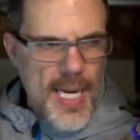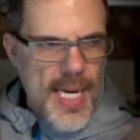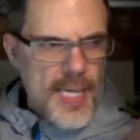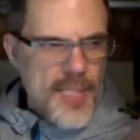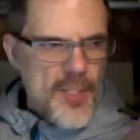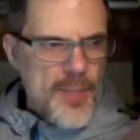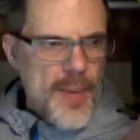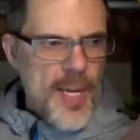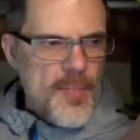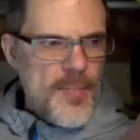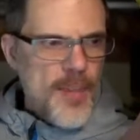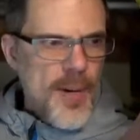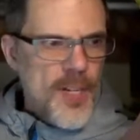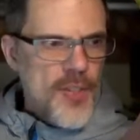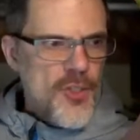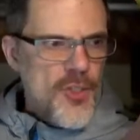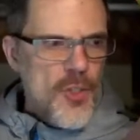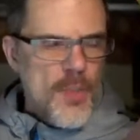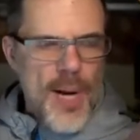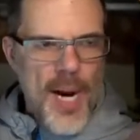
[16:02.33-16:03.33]
then a
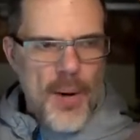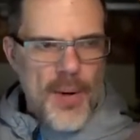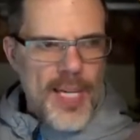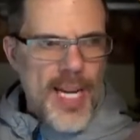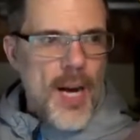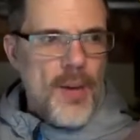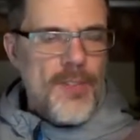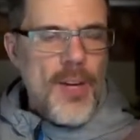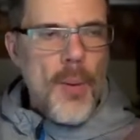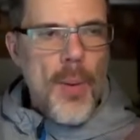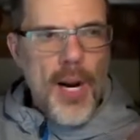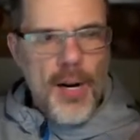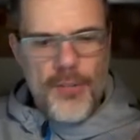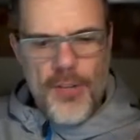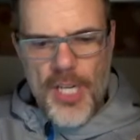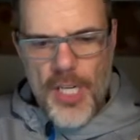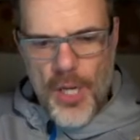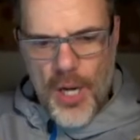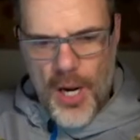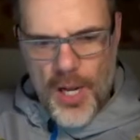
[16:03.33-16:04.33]
spacebar to zoom out. Now if I want to
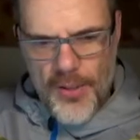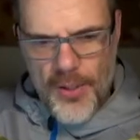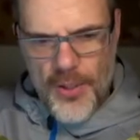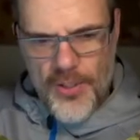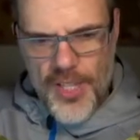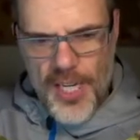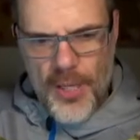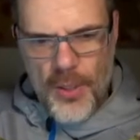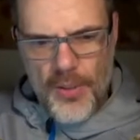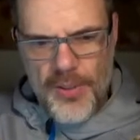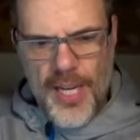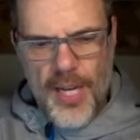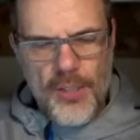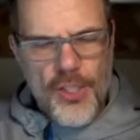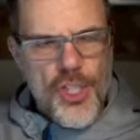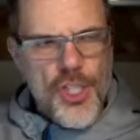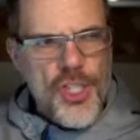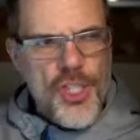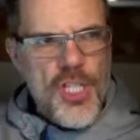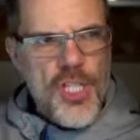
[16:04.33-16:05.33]
recall those, I hold
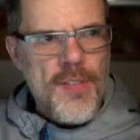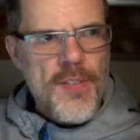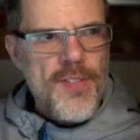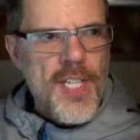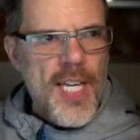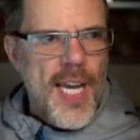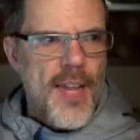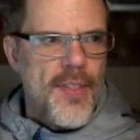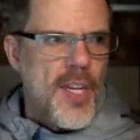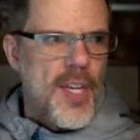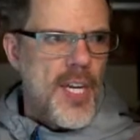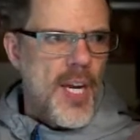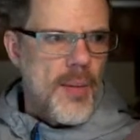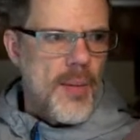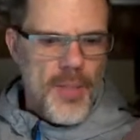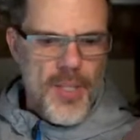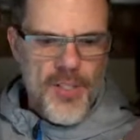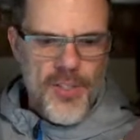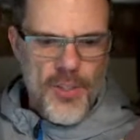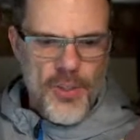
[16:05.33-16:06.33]
down Shift and the
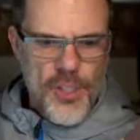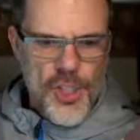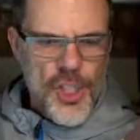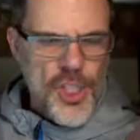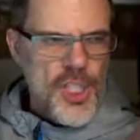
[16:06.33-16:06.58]
number. So